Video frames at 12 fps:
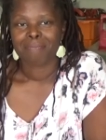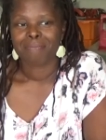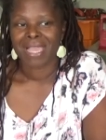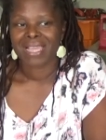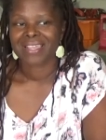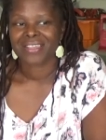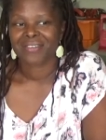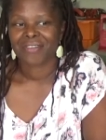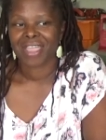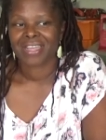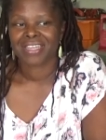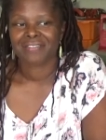best
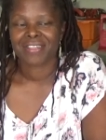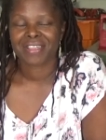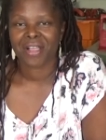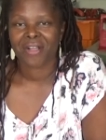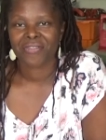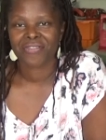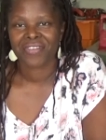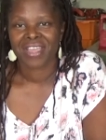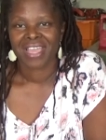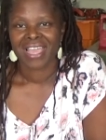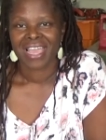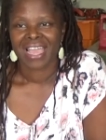creative self,
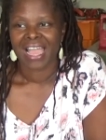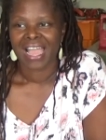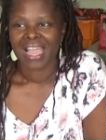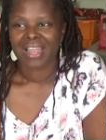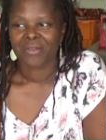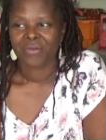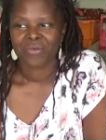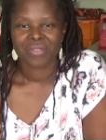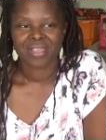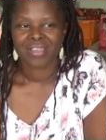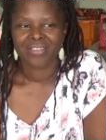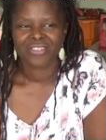and
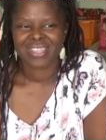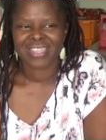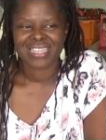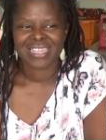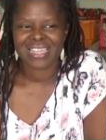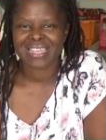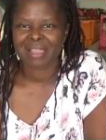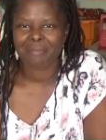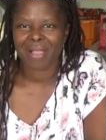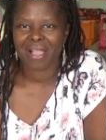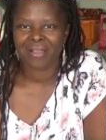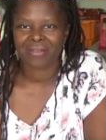also just to
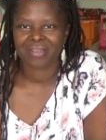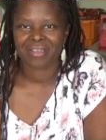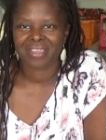step out.